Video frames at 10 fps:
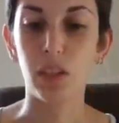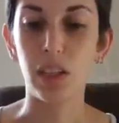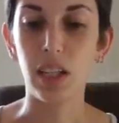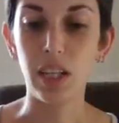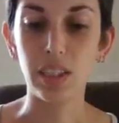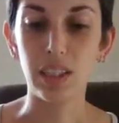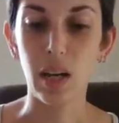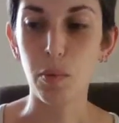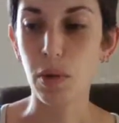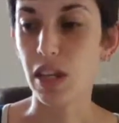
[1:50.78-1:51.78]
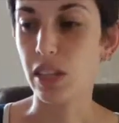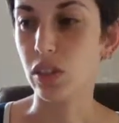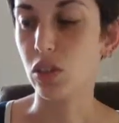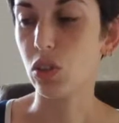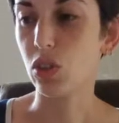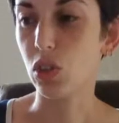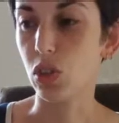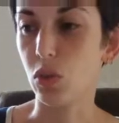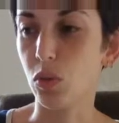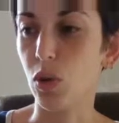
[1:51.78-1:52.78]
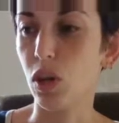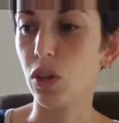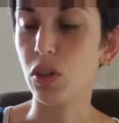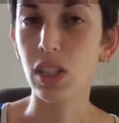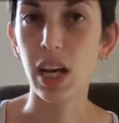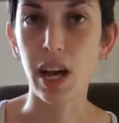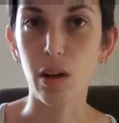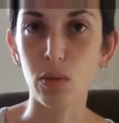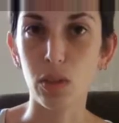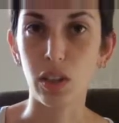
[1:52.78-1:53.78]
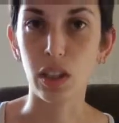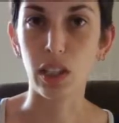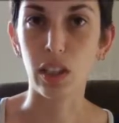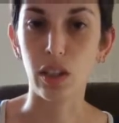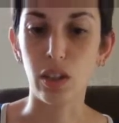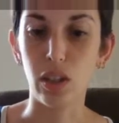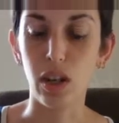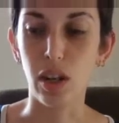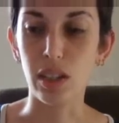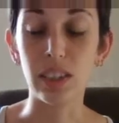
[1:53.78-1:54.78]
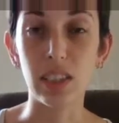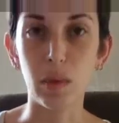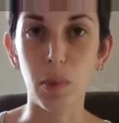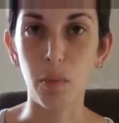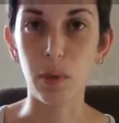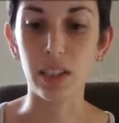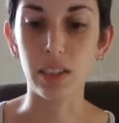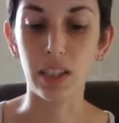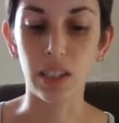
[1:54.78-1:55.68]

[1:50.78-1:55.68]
The next step is to cut out the sticky back plastic.